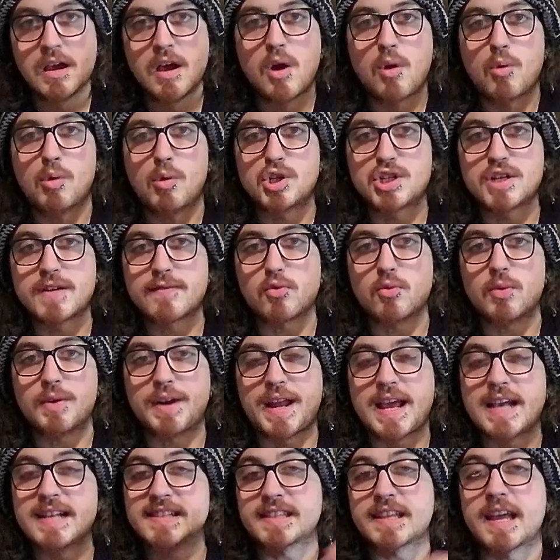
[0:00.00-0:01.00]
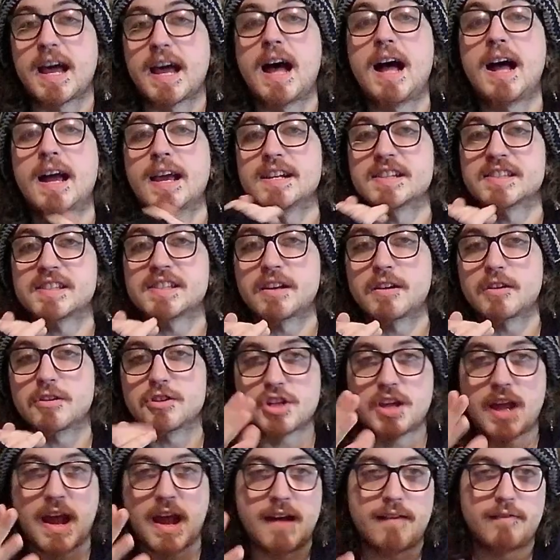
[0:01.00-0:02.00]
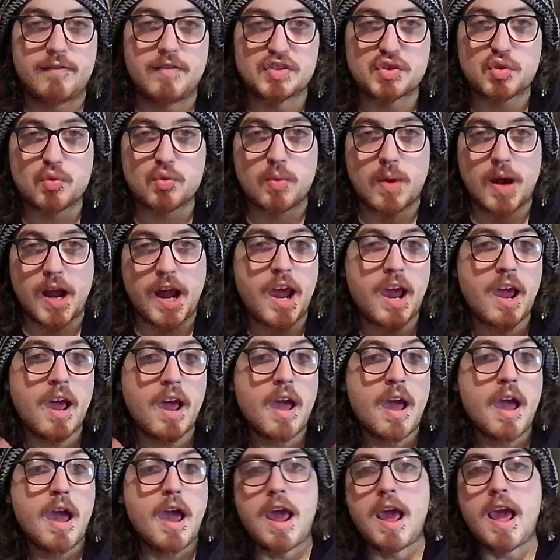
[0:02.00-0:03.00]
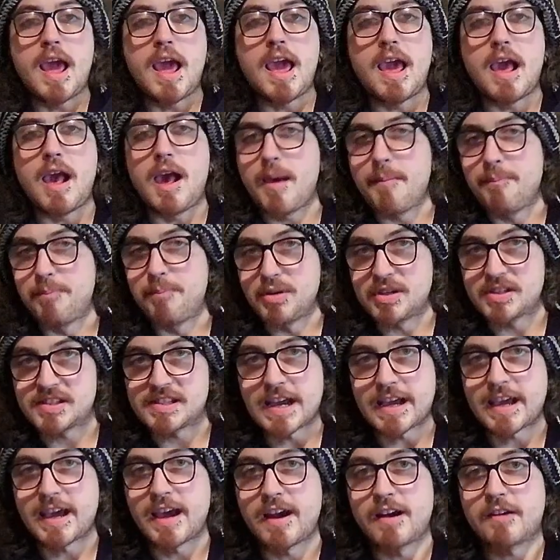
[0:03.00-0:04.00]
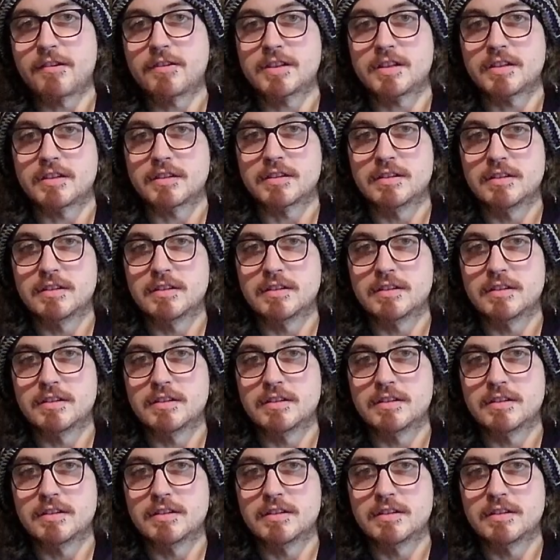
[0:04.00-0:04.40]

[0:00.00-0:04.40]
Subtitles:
whichever one has the highest energy out of this array, inputs that character.